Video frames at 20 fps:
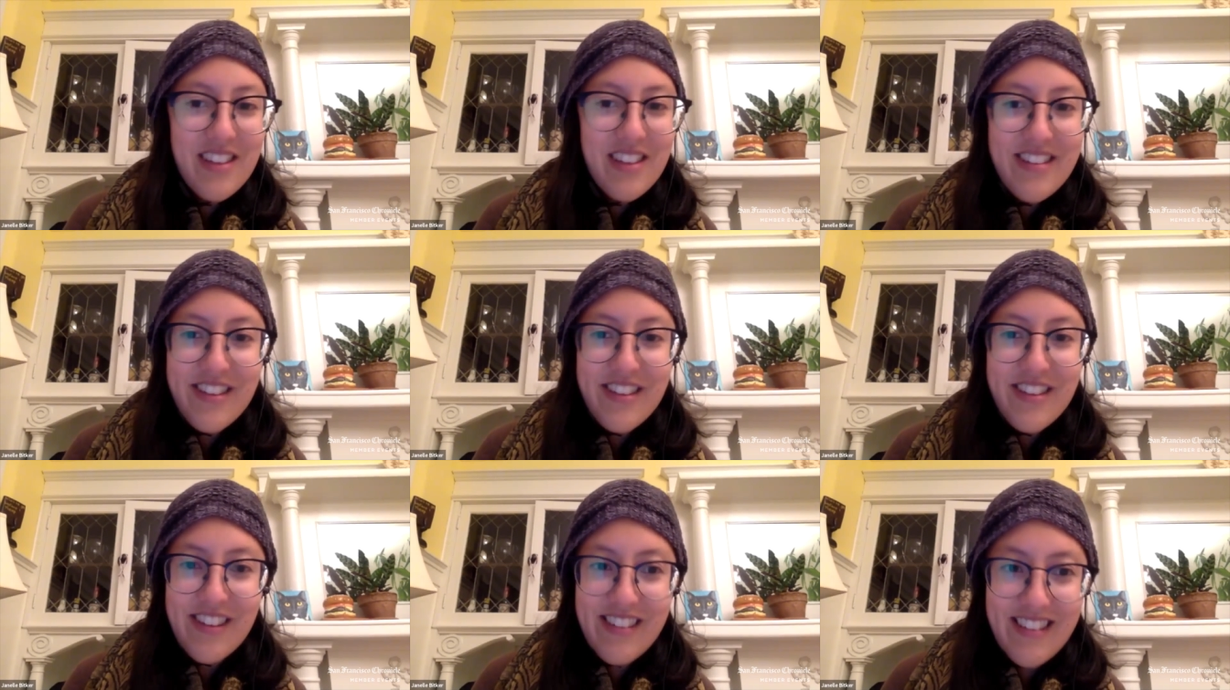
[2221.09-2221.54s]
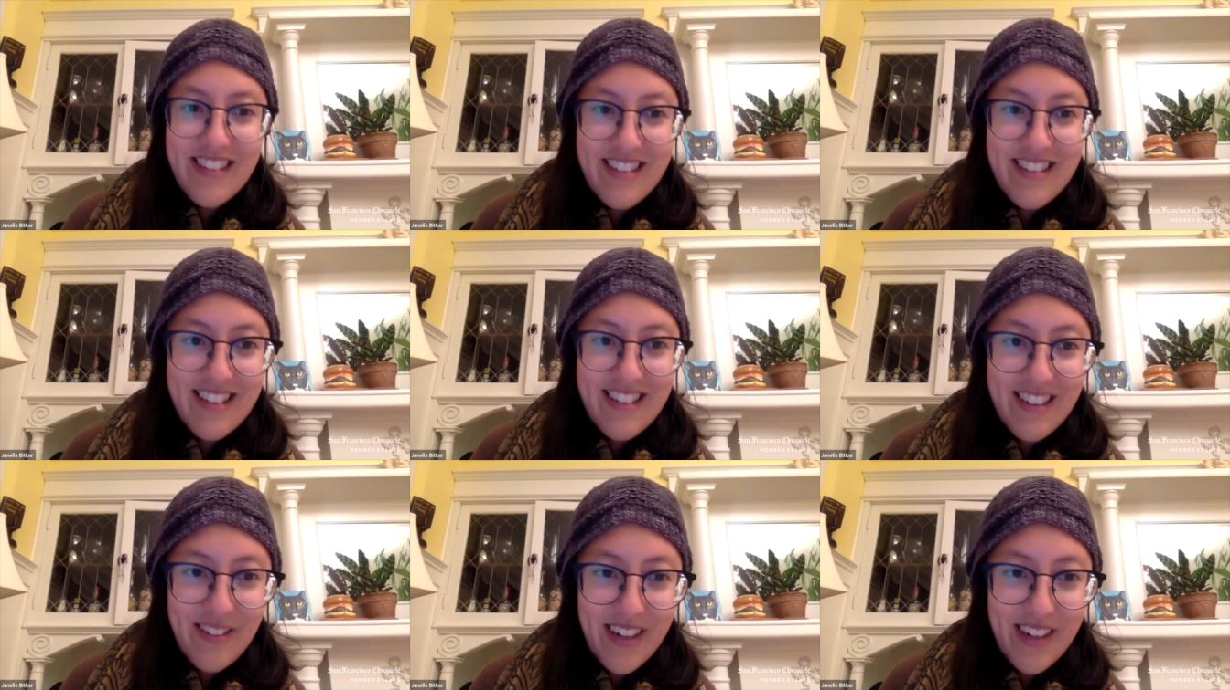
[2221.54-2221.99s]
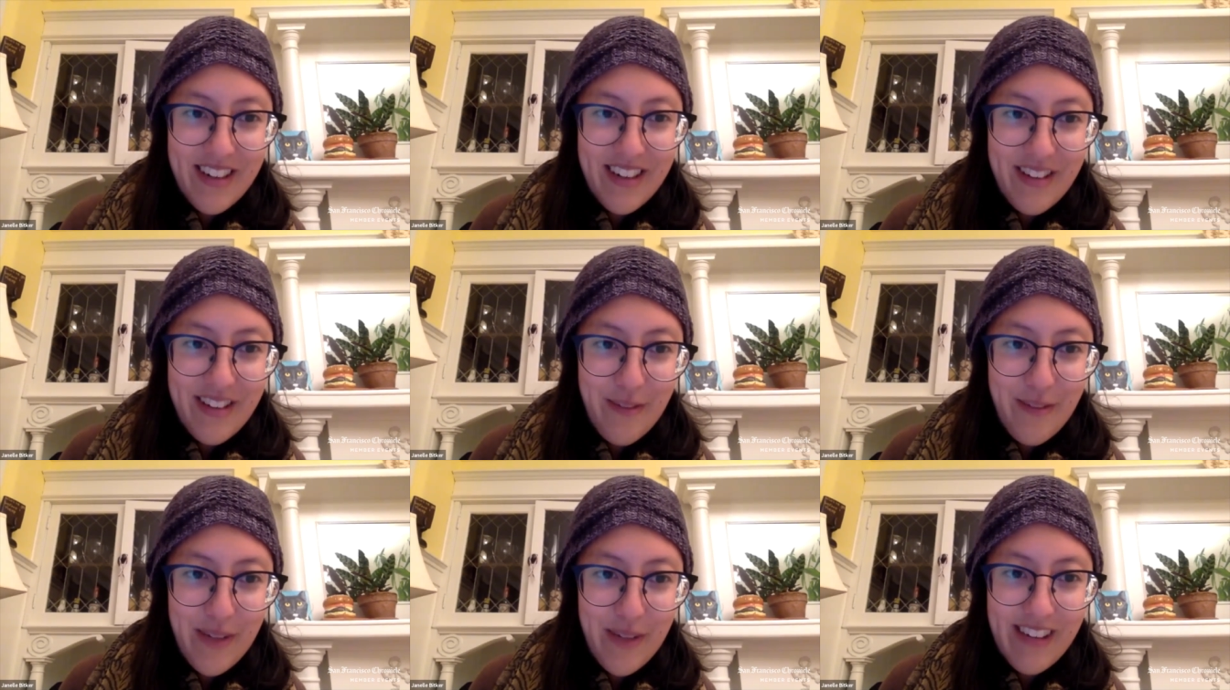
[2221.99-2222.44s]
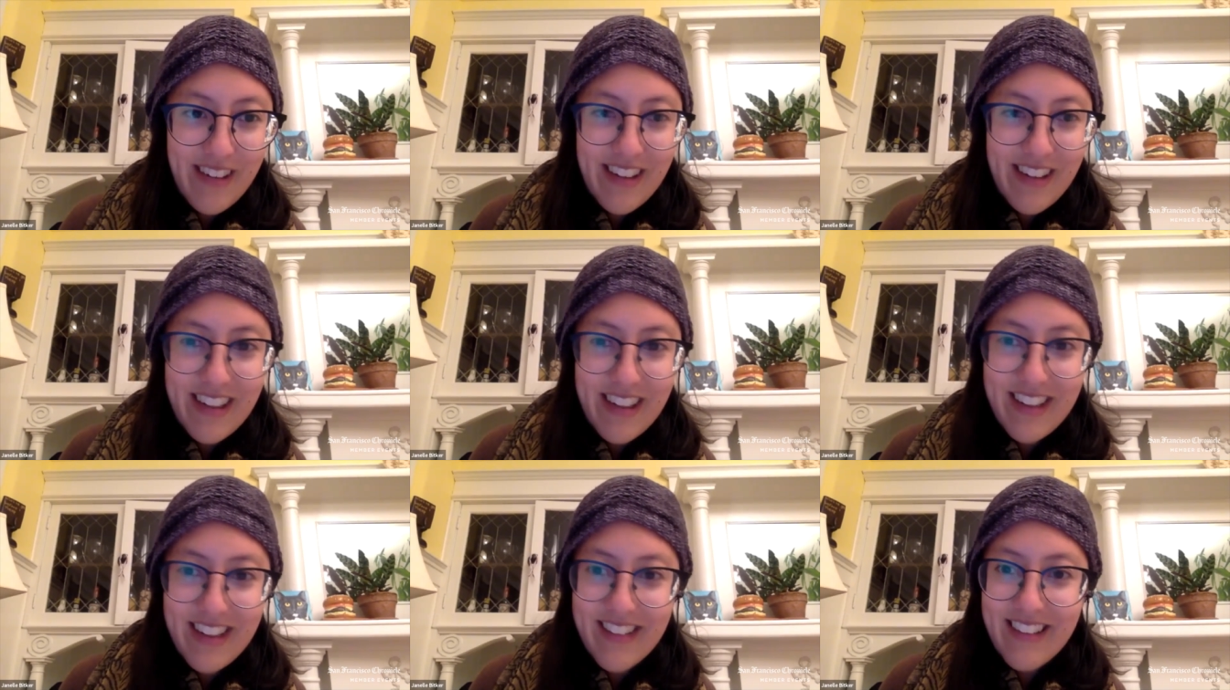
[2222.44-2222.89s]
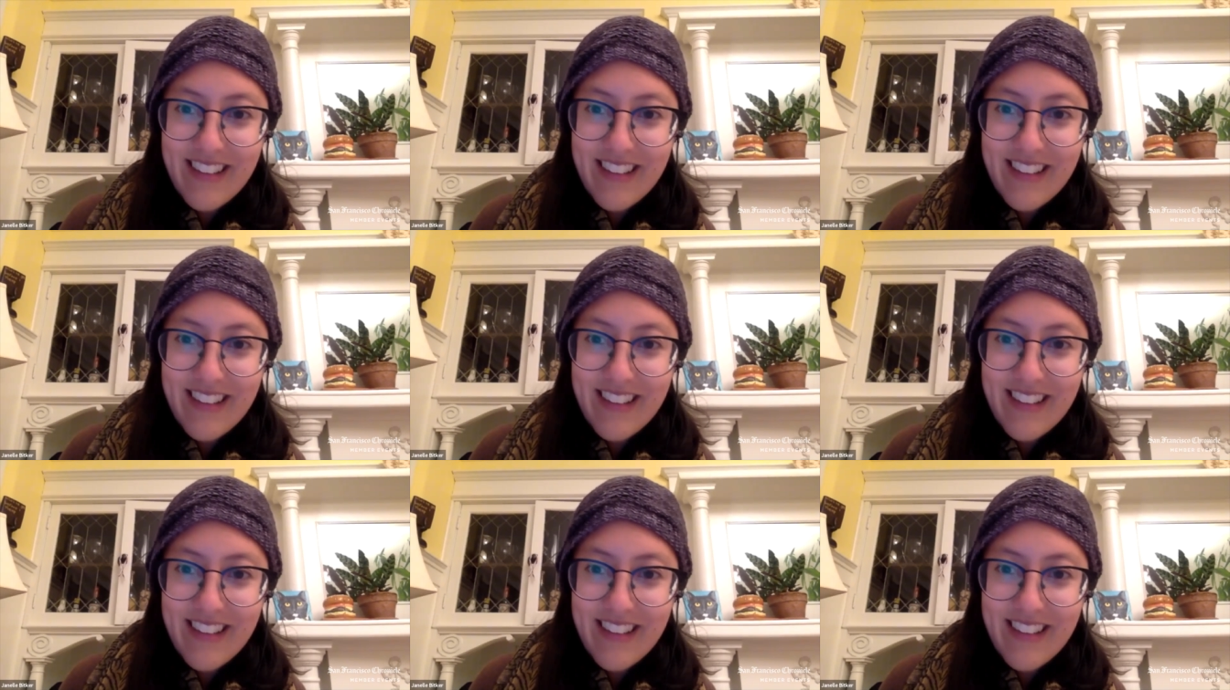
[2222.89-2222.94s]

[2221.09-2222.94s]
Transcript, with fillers: desserts around the Bay Area,